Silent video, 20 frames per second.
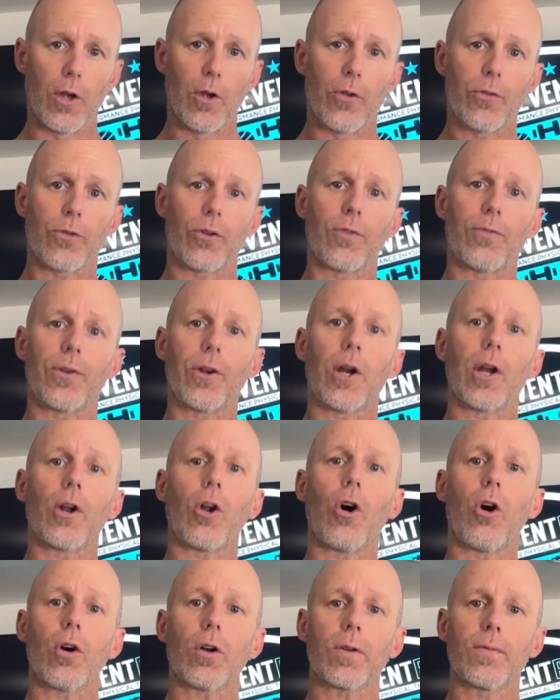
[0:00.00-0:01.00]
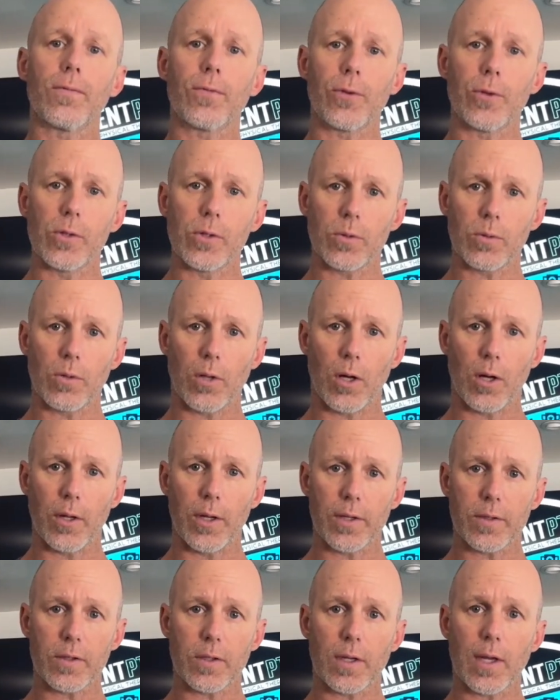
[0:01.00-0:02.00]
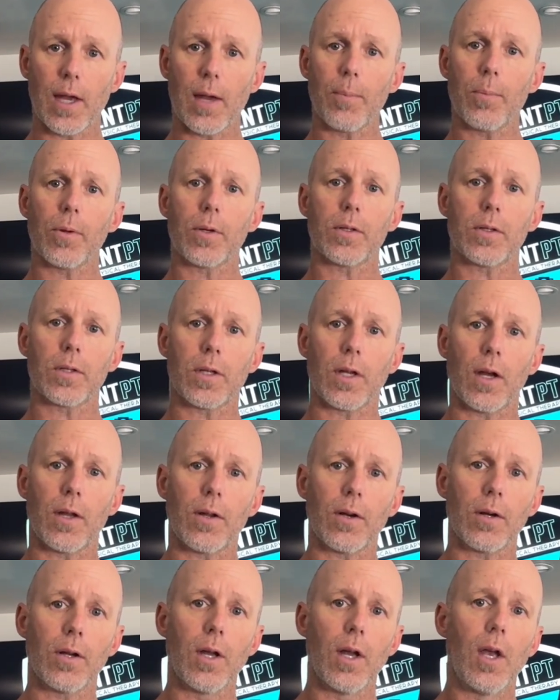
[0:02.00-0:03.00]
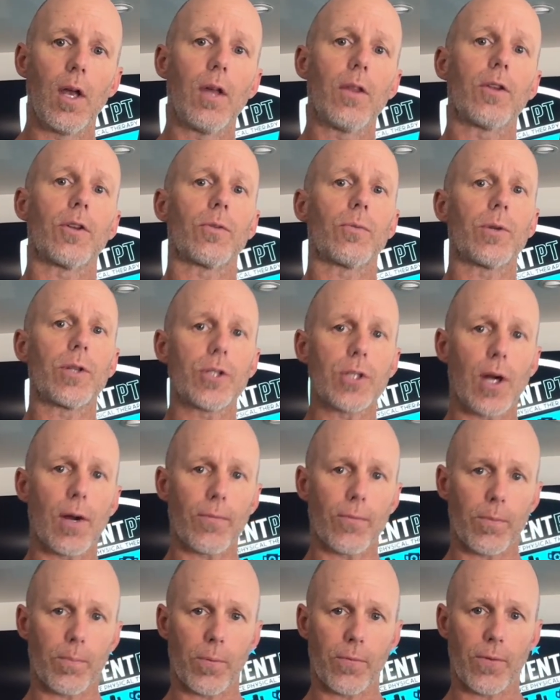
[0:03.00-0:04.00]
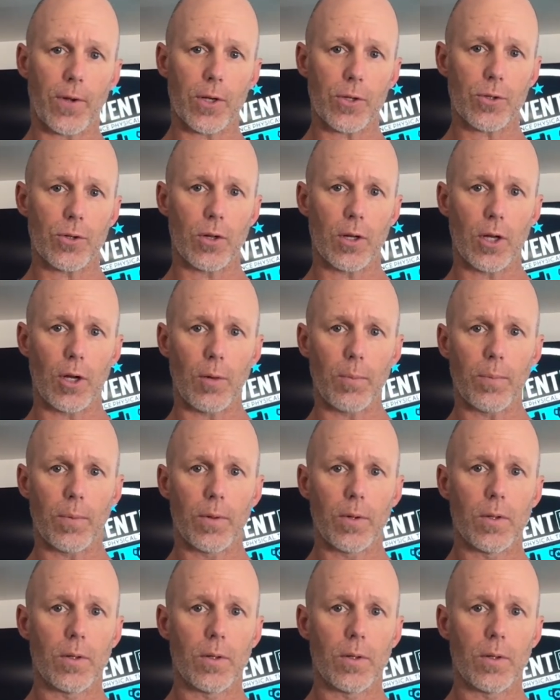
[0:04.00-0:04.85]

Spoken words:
So if you're at all confused with all this and can't put it together, then you reach out for professional help.